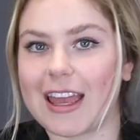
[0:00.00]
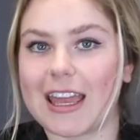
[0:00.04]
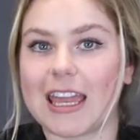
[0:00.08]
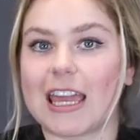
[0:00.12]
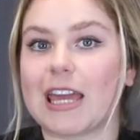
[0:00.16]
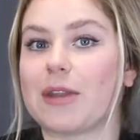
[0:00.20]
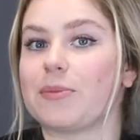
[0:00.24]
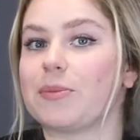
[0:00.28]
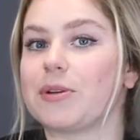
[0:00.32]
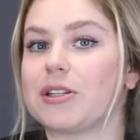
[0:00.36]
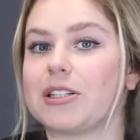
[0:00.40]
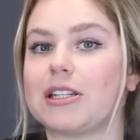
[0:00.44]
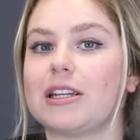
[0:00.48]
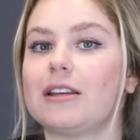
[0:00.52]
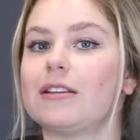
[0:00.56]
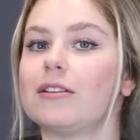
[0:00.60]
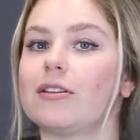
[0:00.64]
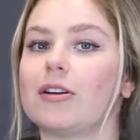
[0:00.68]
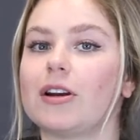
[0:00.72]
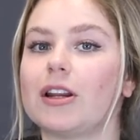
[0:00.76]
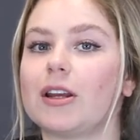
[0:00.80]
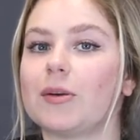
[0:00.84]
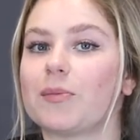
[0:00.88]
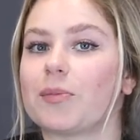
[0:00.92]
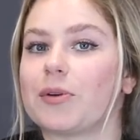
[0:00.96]
Can machine
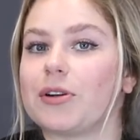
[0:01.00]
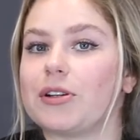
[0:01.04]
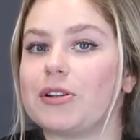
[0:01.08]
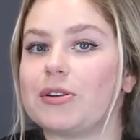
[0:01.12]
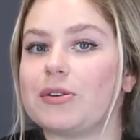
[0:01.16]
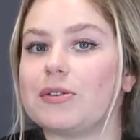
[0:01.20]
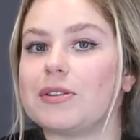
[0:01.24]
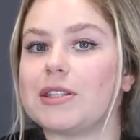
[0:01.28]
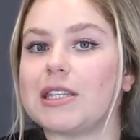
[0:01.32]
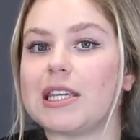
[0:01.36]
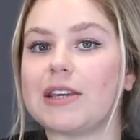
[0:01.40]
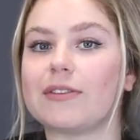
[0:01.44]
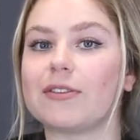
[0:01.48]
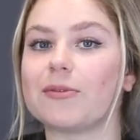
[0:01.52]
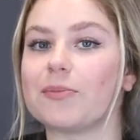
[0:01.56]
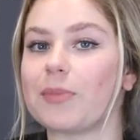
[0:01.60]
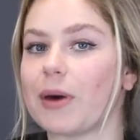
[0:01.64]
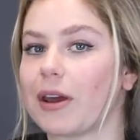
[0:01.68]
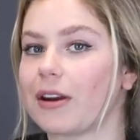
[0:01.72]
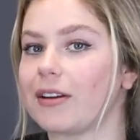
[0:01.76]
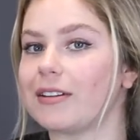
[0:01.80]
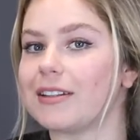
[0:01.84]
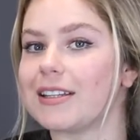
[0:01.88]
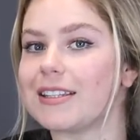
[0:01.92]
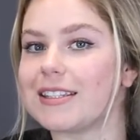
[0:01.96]
learning produce even
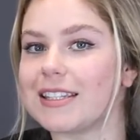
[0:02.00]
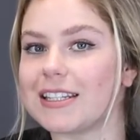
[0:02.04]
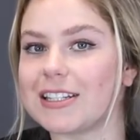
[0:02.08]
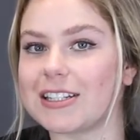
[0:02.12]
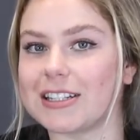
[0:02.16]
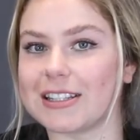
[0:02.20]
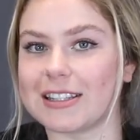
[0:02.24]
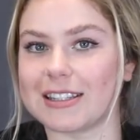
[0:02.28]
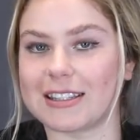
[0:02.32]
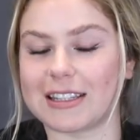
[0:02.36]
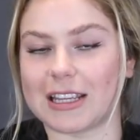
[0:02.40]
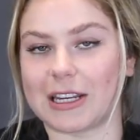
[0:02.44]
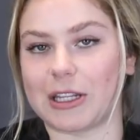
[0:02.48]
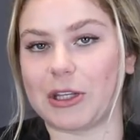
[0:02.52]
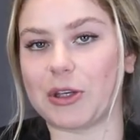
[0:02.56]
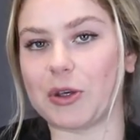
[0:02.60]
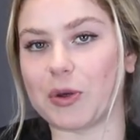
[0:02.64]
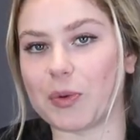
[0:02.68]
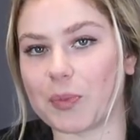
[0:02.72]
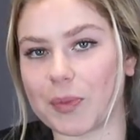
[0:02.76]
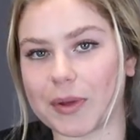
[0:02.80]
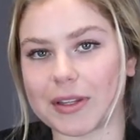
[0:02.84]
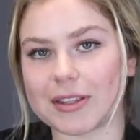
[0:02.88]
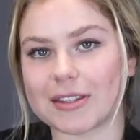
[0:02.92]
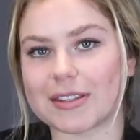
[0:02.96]
better decisions than
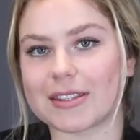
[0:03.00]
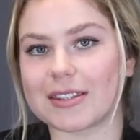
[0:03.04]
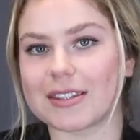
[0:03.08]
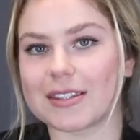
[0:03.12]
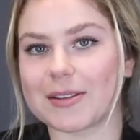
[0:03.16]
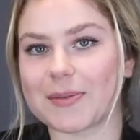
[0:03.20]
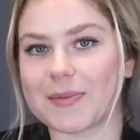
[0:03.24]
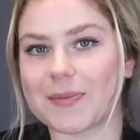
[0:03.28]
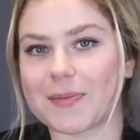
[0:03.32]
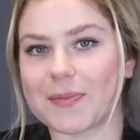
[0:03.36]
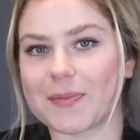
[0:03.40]
humans?